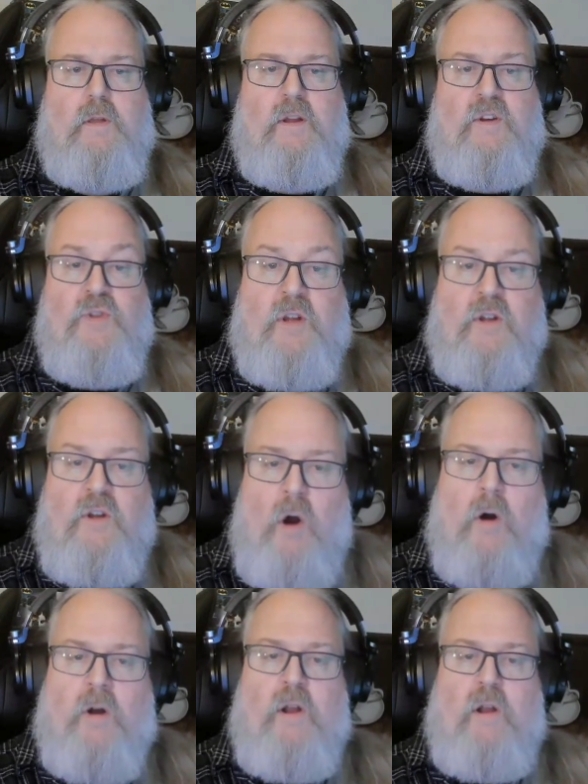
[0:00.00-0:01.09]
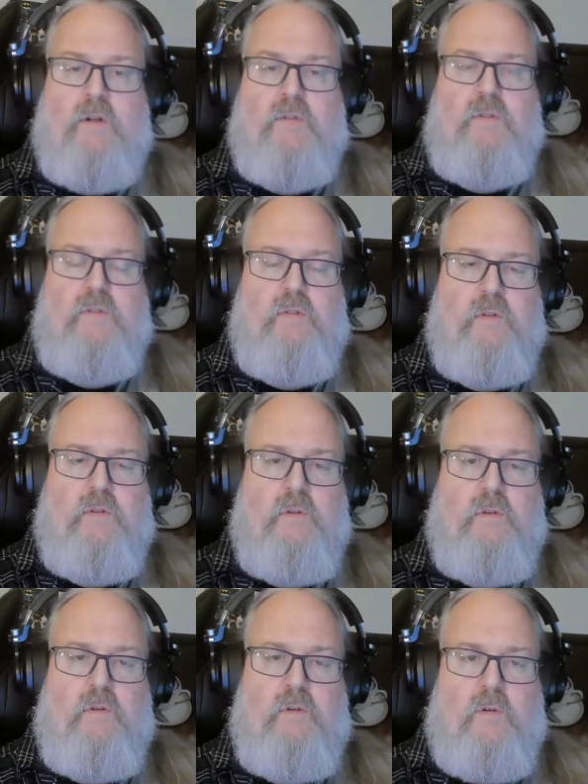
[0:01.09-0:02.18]
regardless
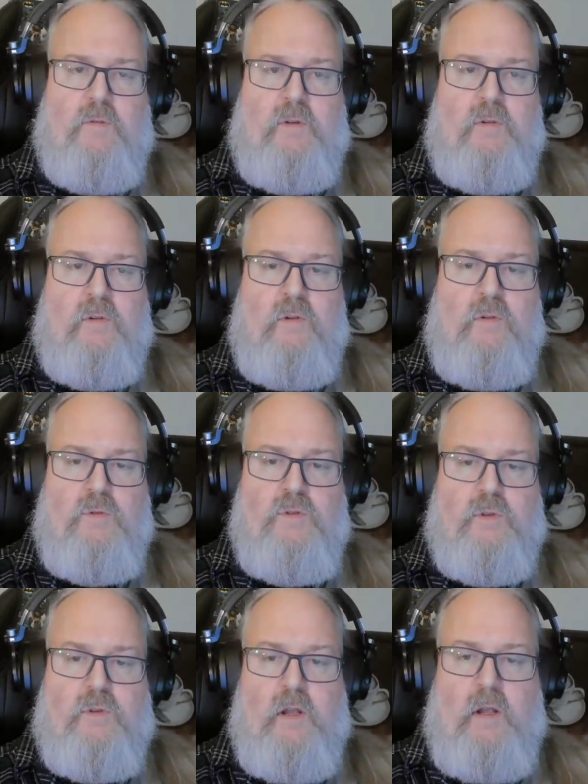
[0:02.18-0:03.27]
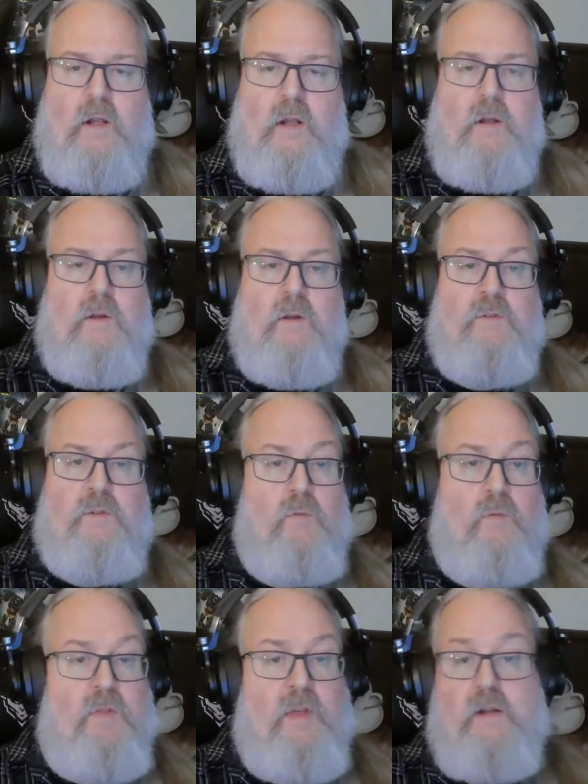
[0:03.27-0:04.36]
of the conclusion. So
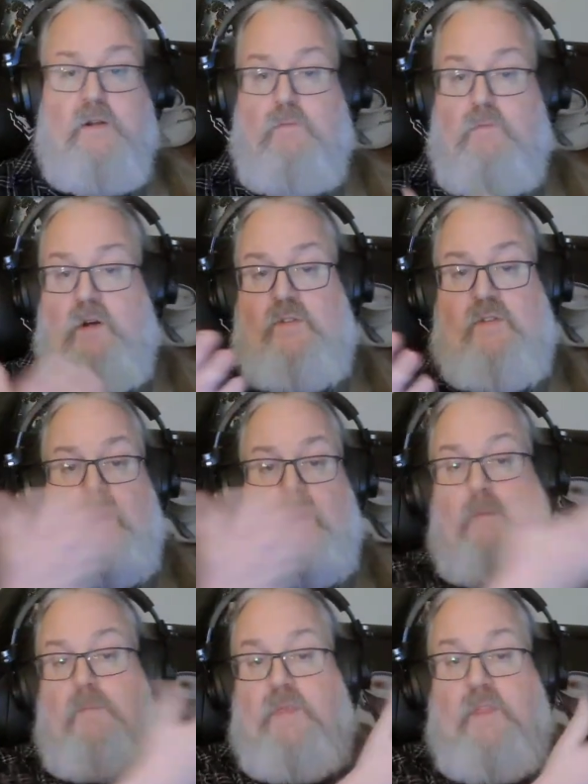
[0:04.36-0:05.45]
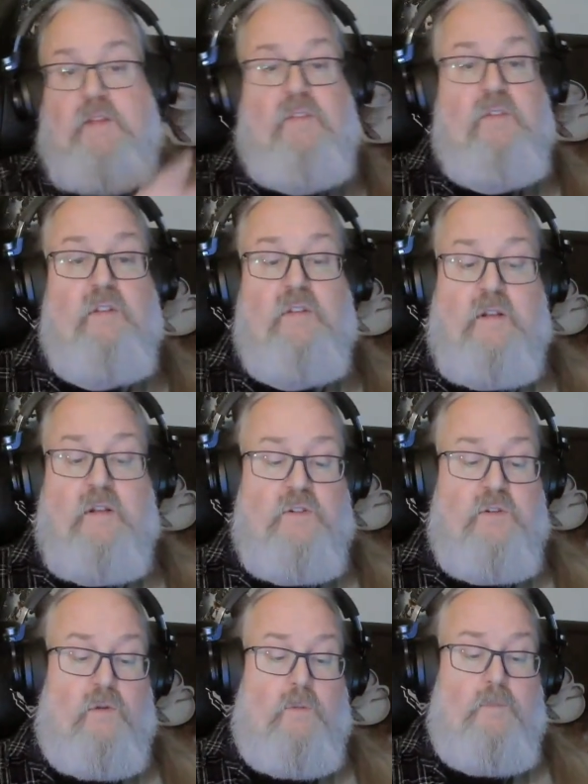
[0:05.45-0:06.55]
with that, I say this is
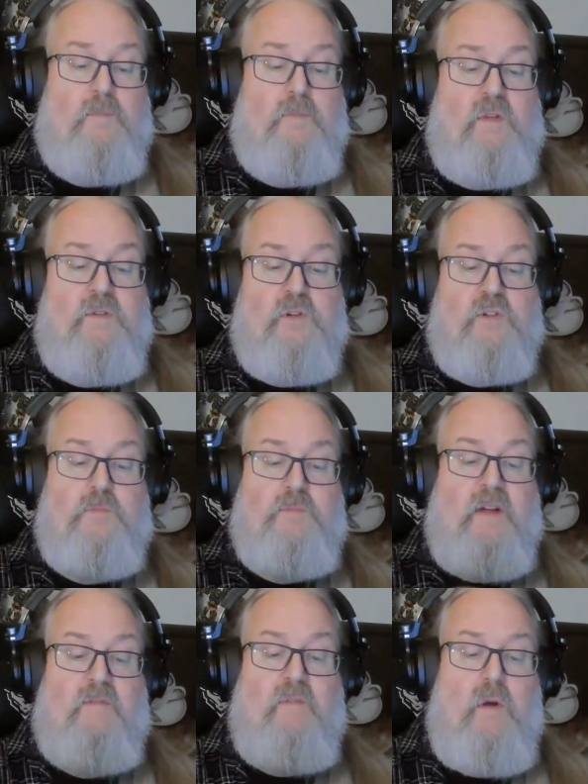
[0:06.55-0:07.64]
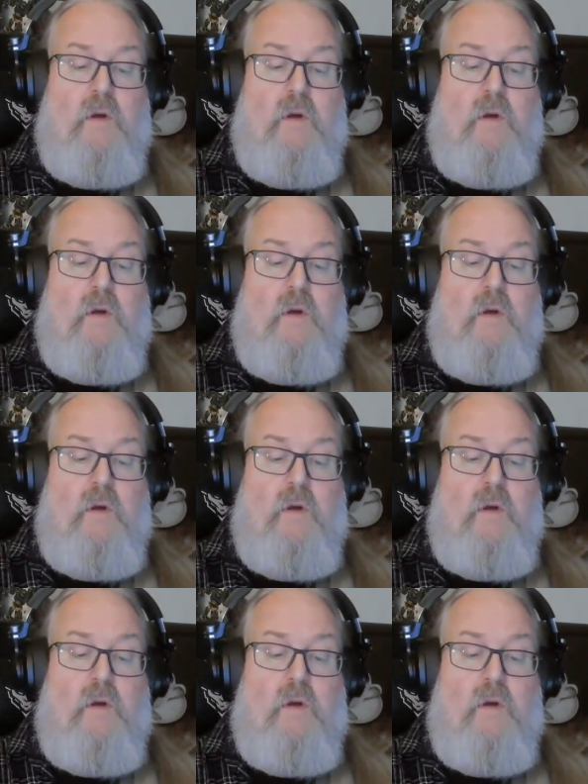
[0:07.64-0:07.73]
intentional. Judge Bev